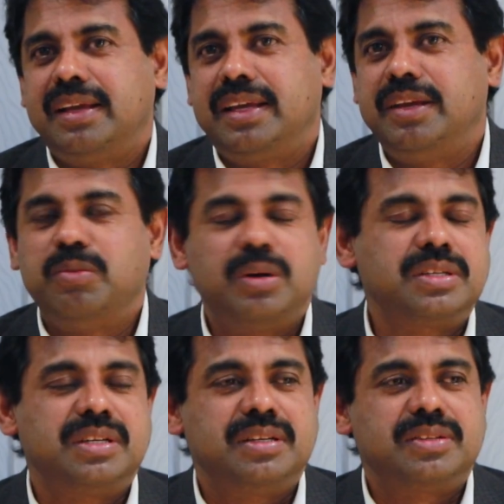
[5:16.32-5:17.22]
he
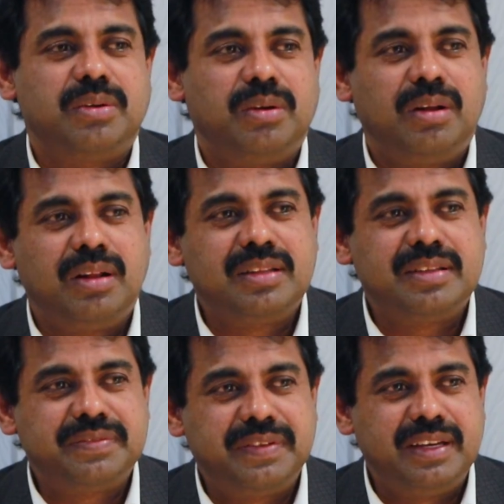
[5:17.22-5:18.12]
washes all
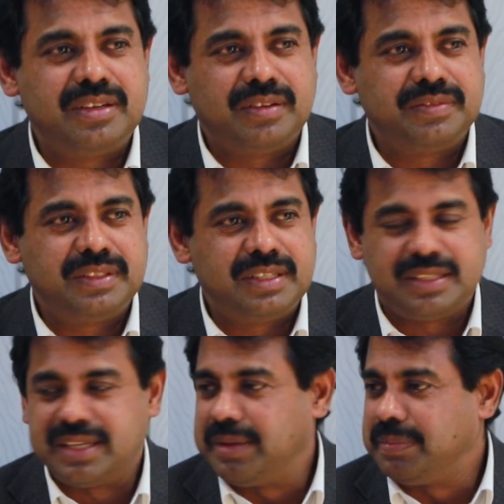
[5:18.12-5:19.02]
the feet of the
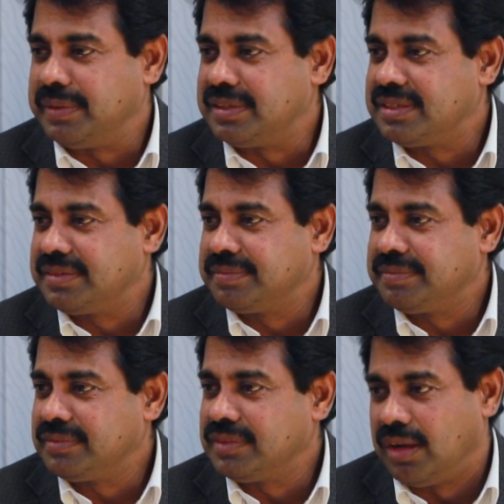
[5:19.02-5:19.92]
disciples,
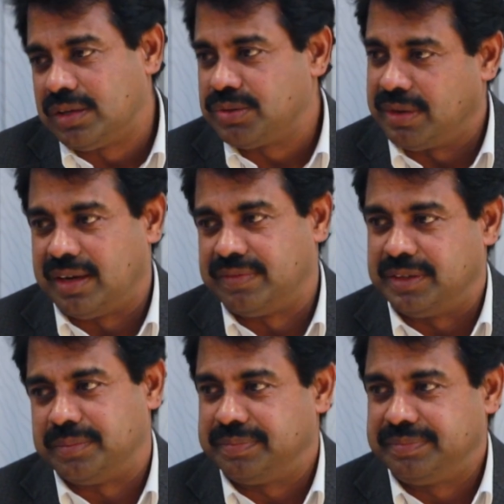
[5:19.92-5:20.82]
all 12 of them.